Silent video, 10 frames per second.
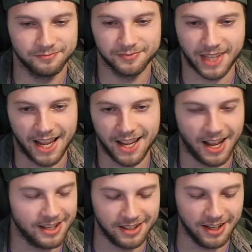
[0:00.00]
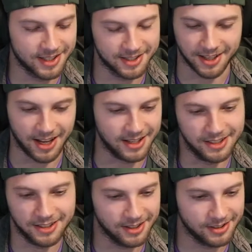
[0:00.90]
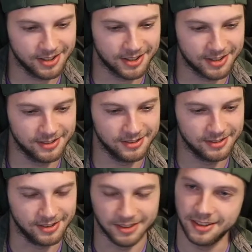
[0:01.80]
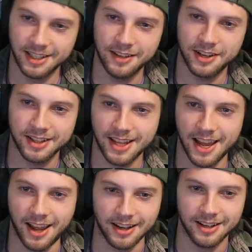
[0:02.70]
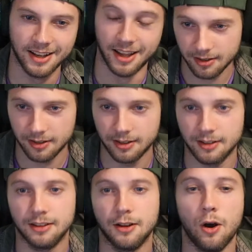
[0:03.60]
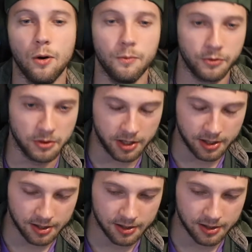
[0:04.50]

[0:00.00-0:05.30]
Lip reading: I guess I'll just leave it at that. Hopefully,